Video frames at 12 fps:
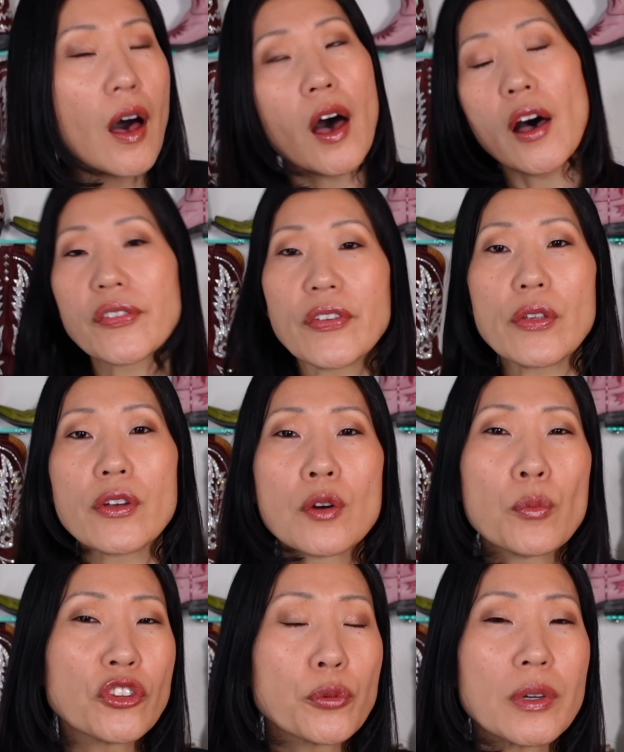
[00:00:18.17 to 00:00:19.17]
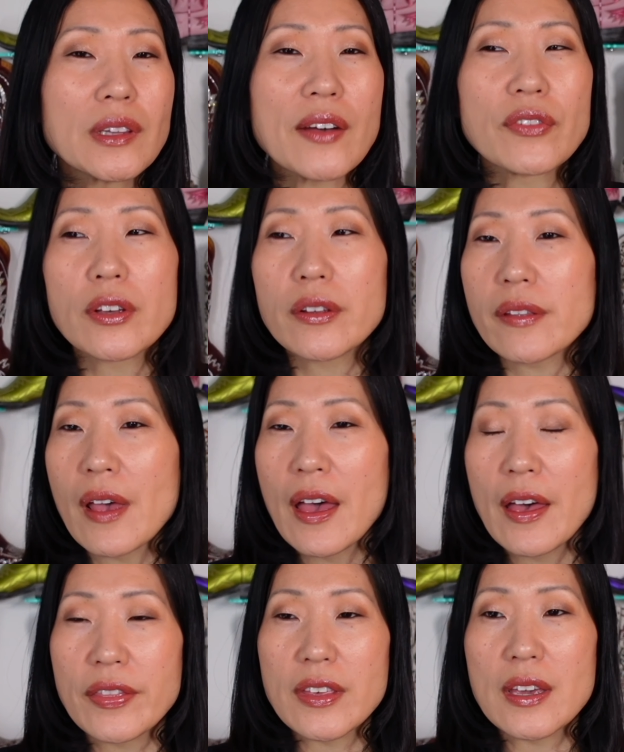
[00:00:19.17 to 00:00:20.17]
Also, there are multiple levels.
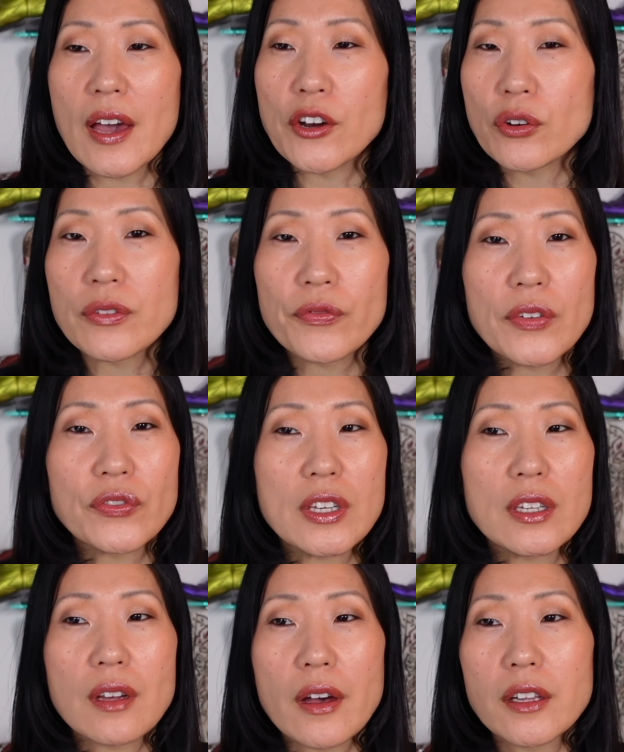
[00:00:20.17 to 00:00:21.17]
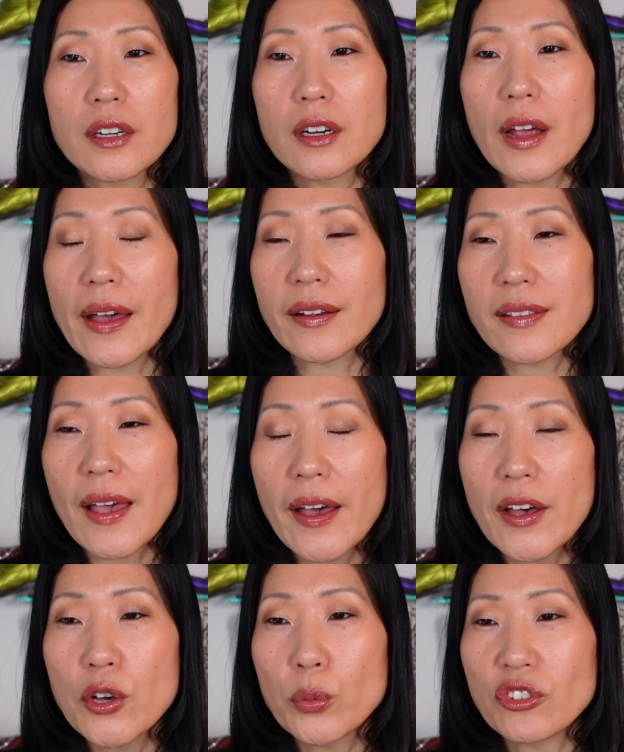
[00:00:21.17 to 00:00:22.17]
The $150
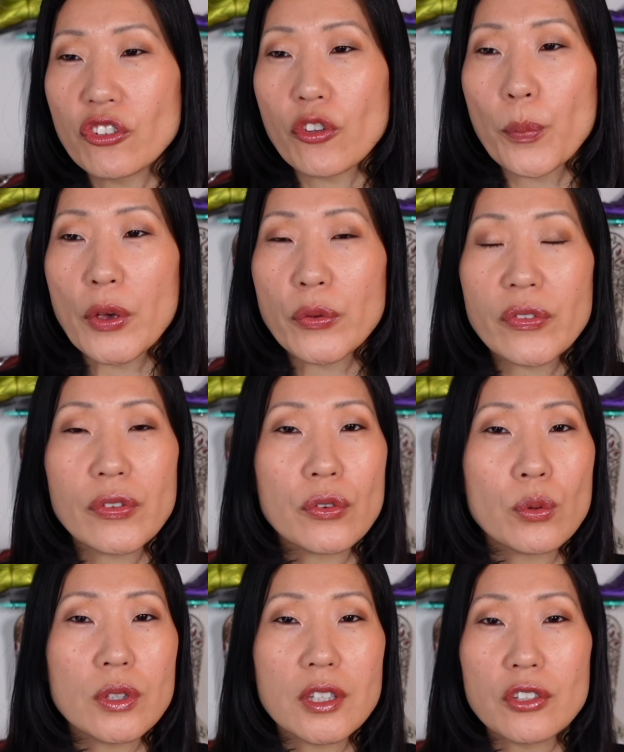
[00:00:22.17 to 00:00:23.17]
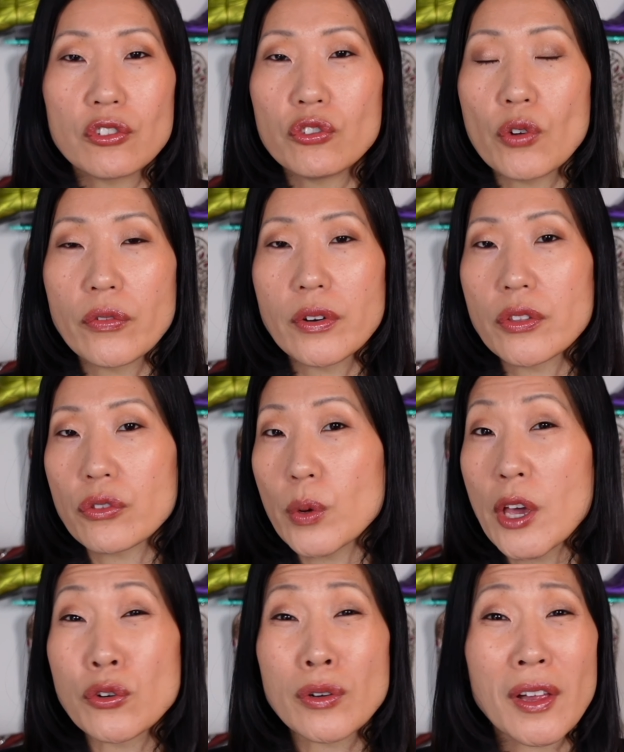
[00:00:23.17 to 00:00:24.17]
XL, which is supposed to yield you over
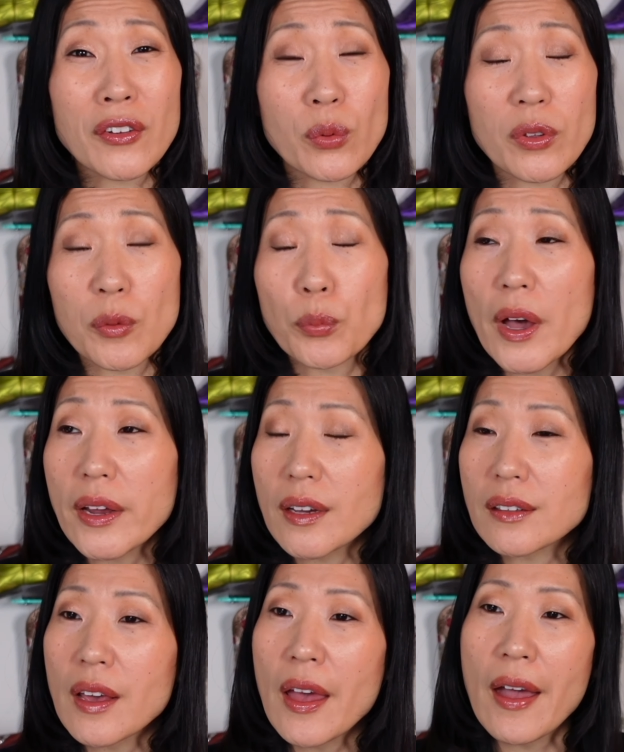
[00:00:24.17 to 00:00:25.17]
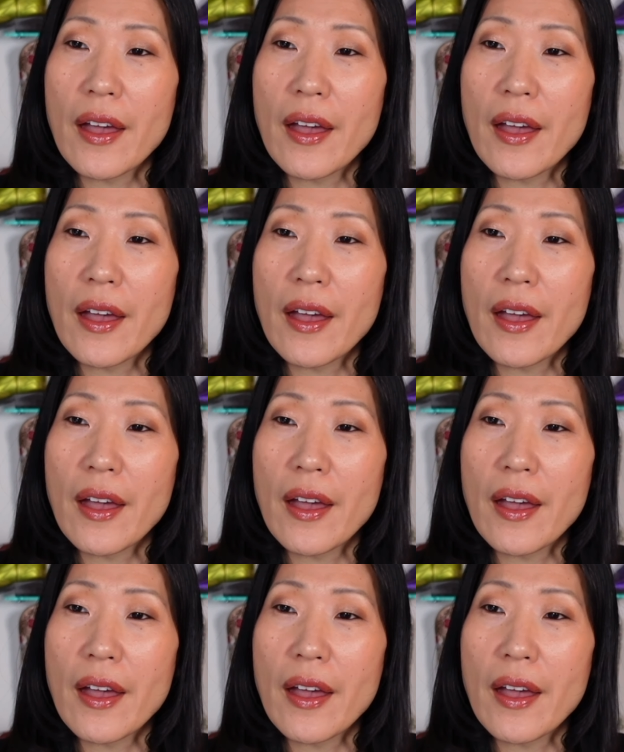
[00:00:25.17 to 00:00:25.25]
$300 worth of product.